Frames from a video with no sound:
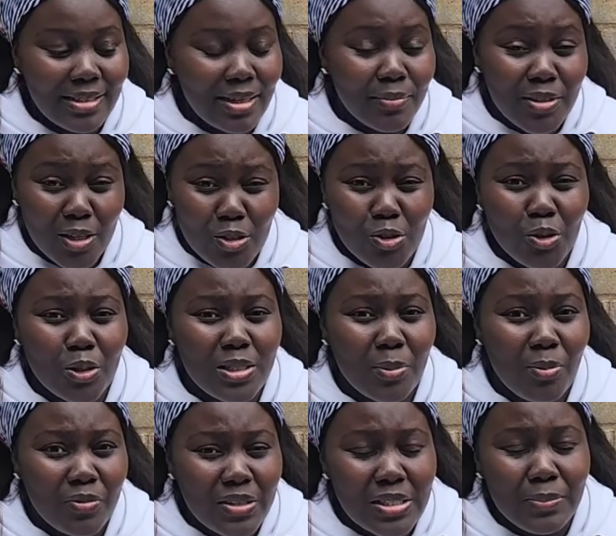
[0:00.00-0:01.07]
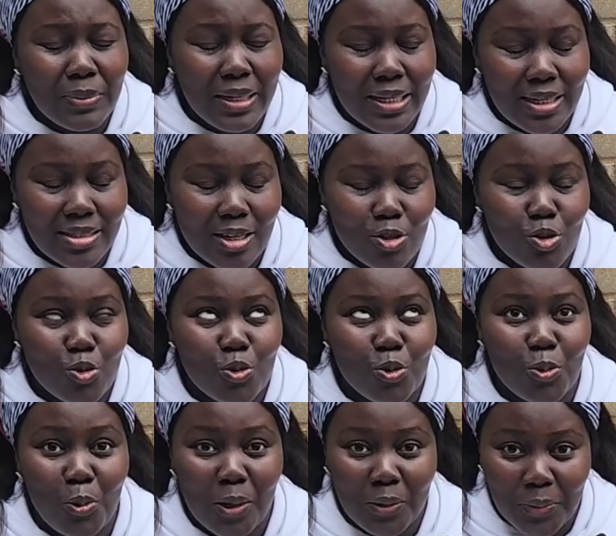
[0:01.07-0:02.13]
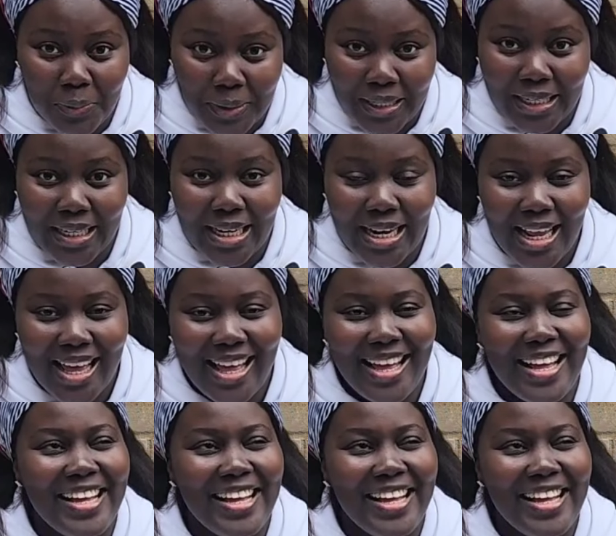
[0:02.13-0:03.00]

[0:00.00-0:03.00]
and sometimes, you know, some of these blenders are so annoying.